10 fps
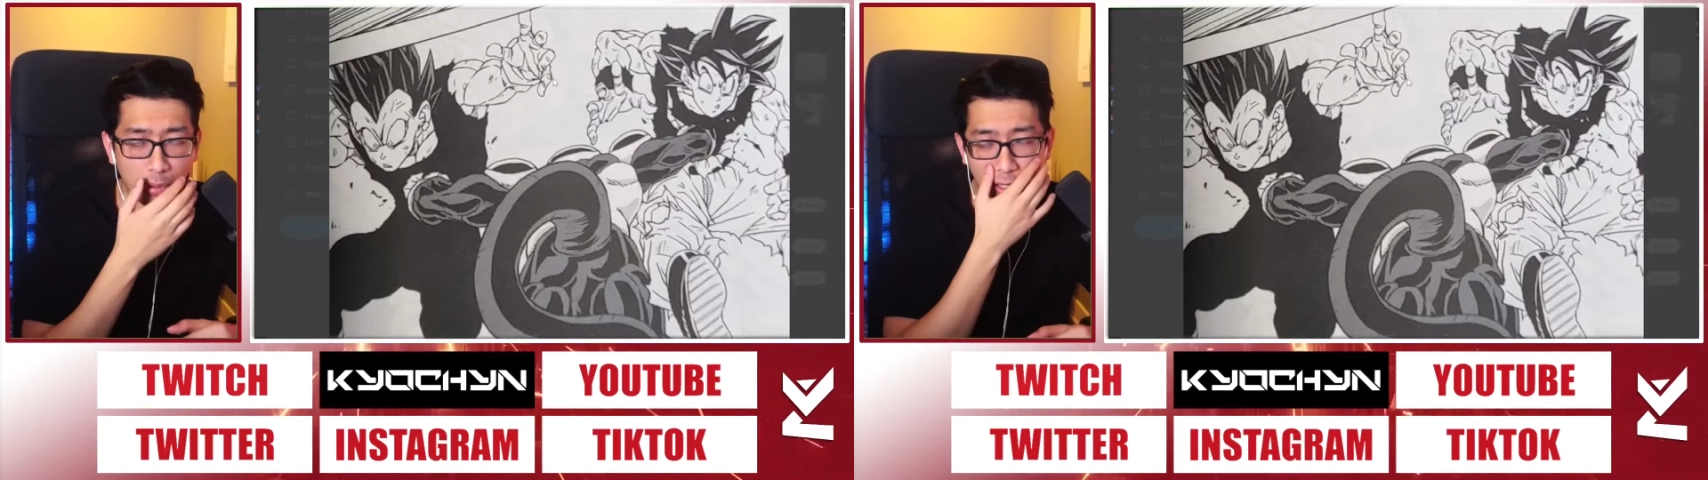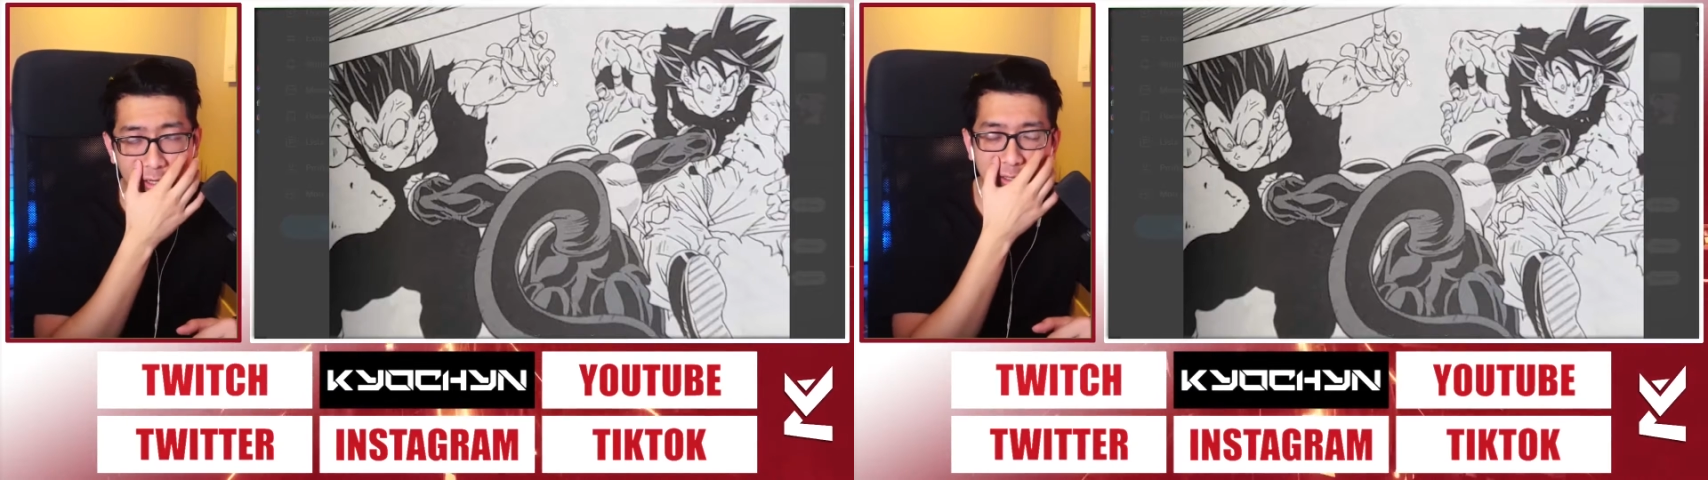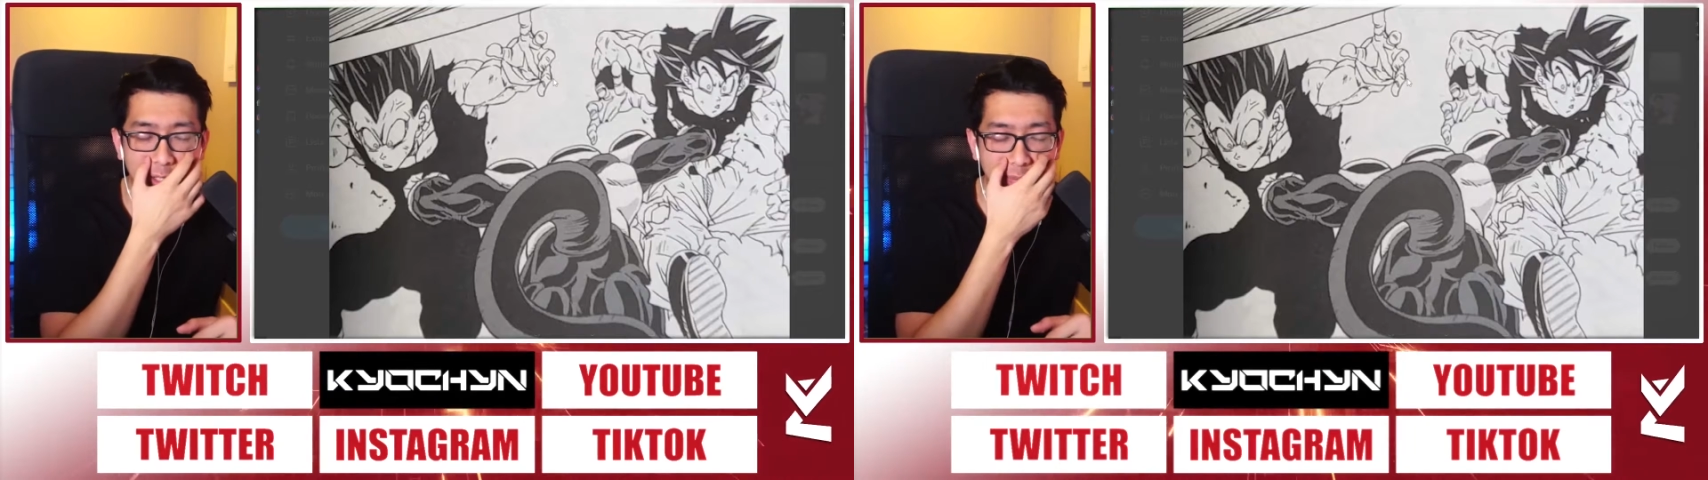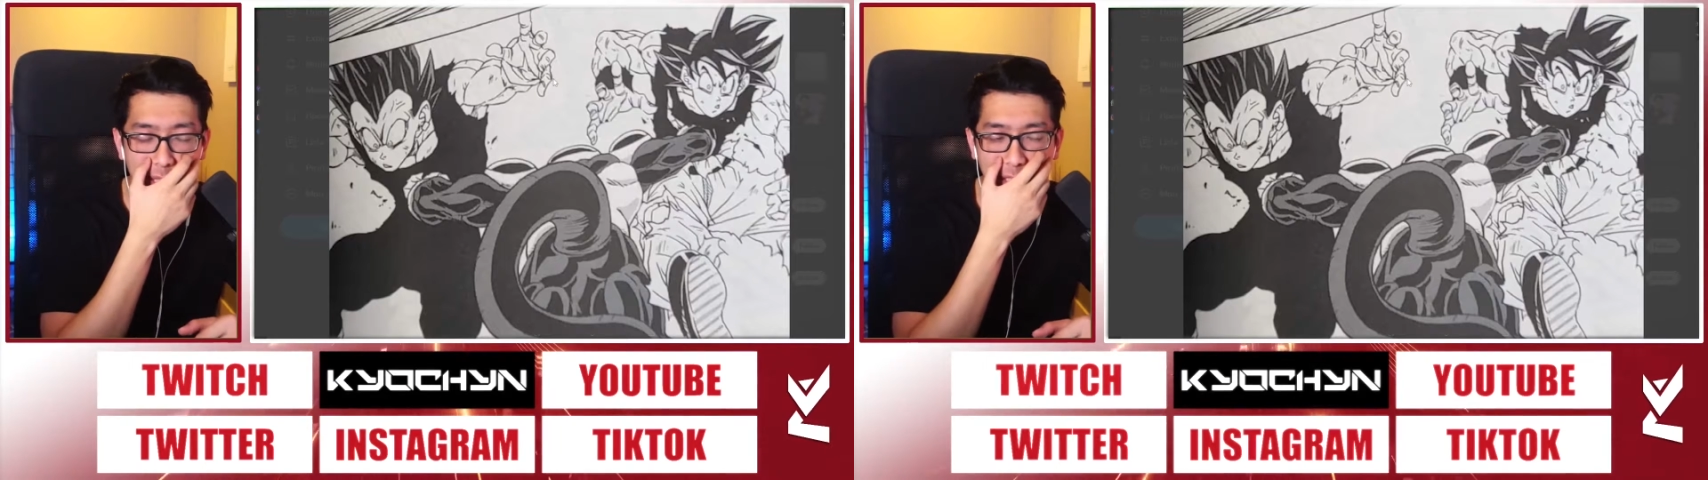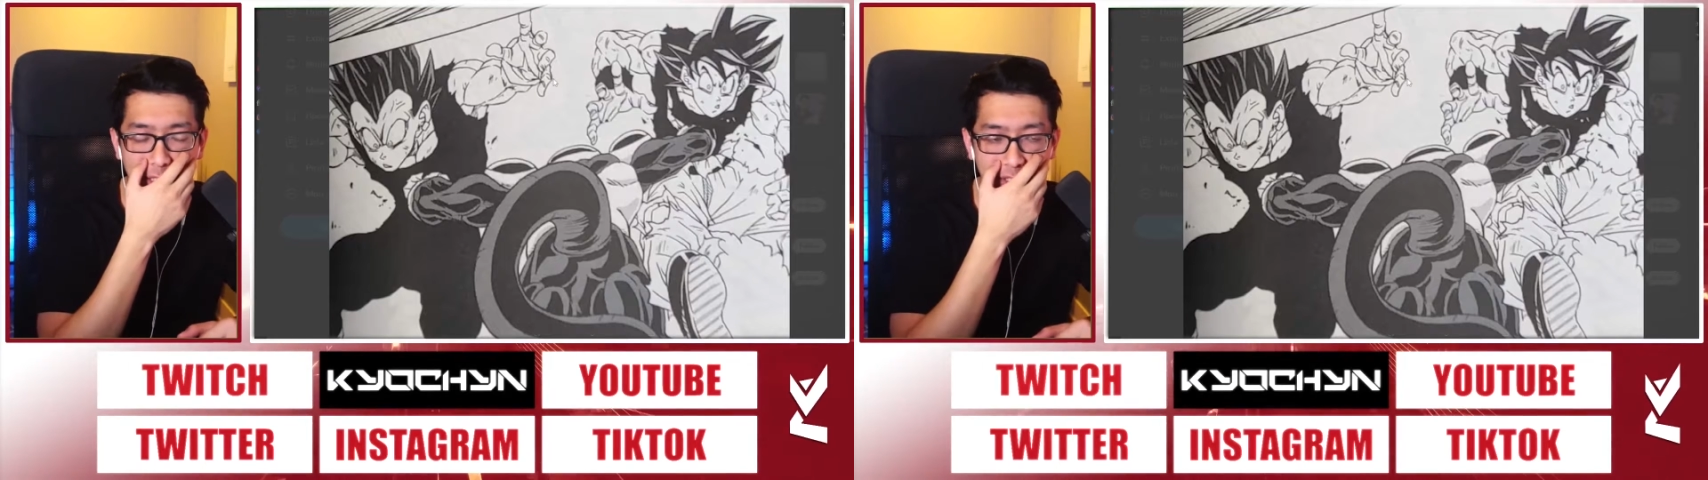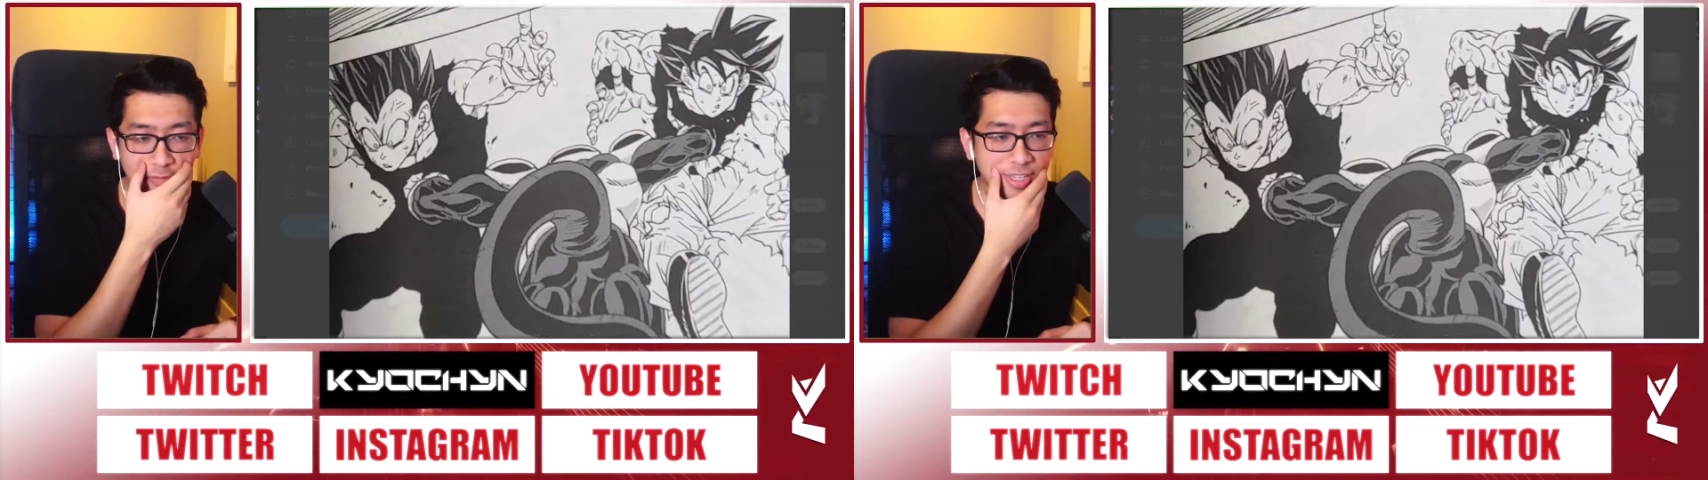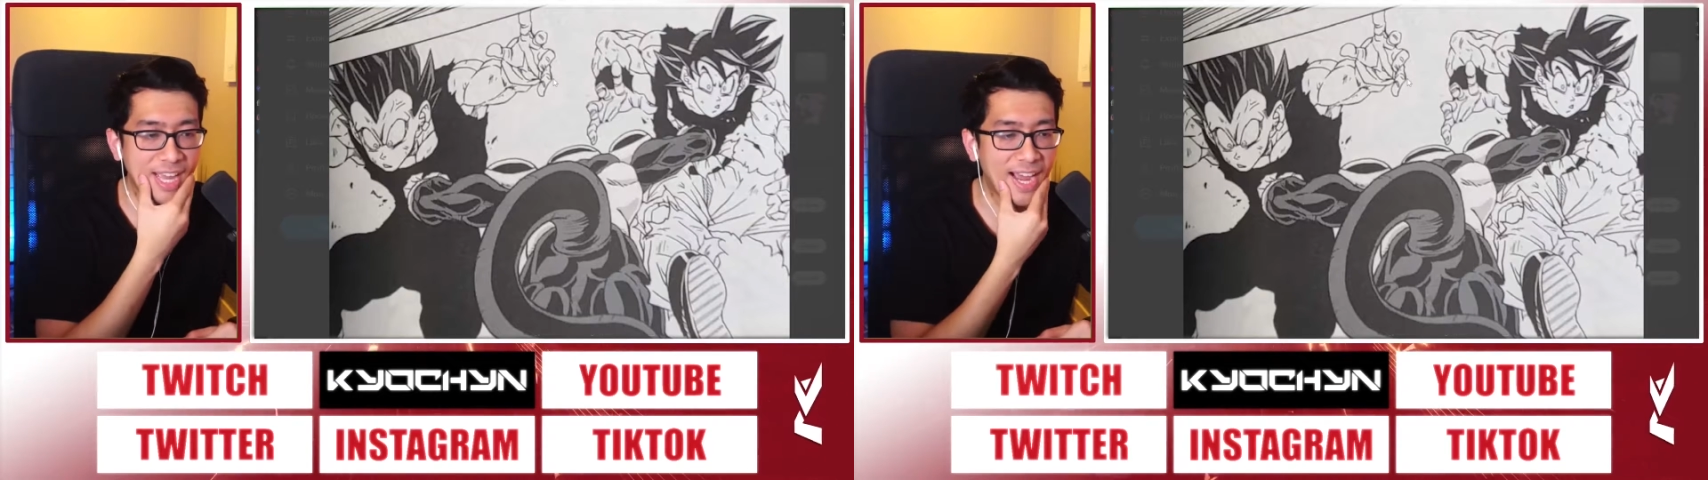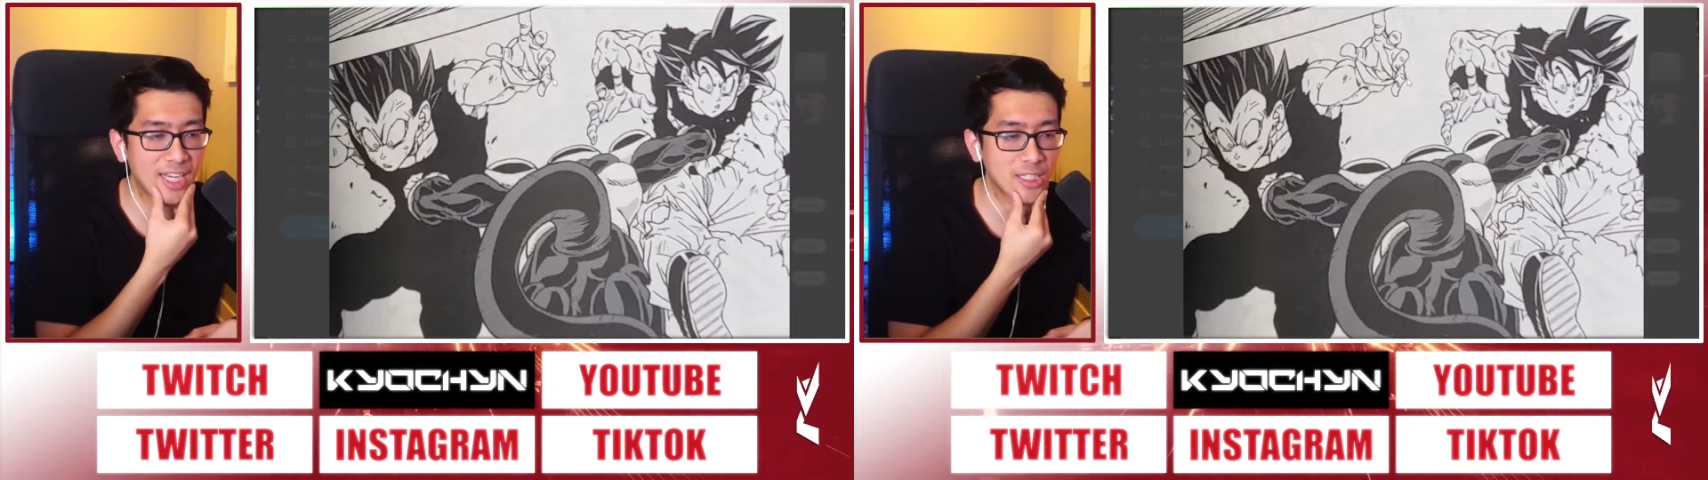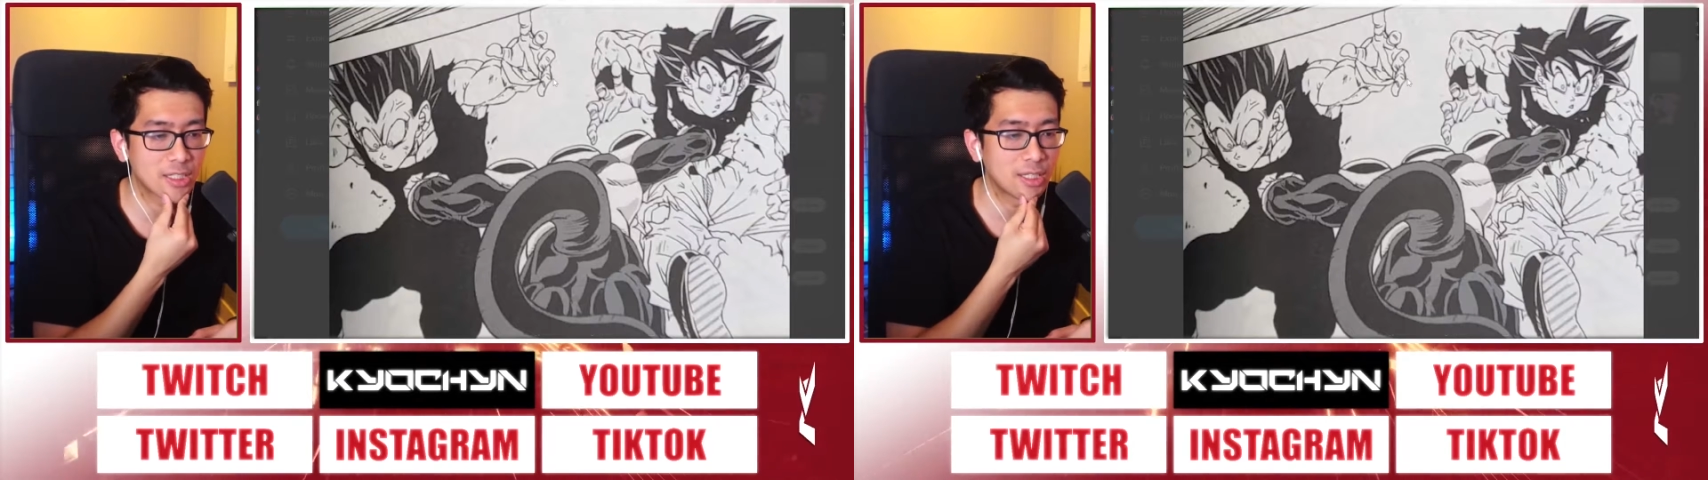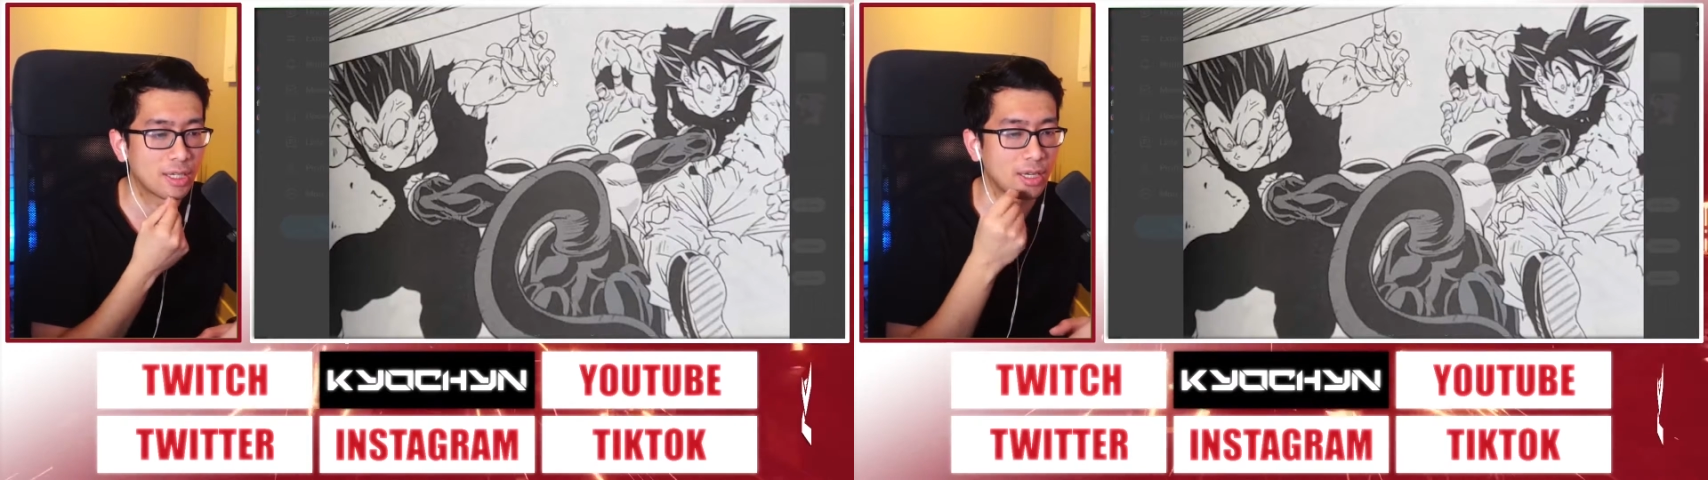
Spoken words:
blood on them because of gas.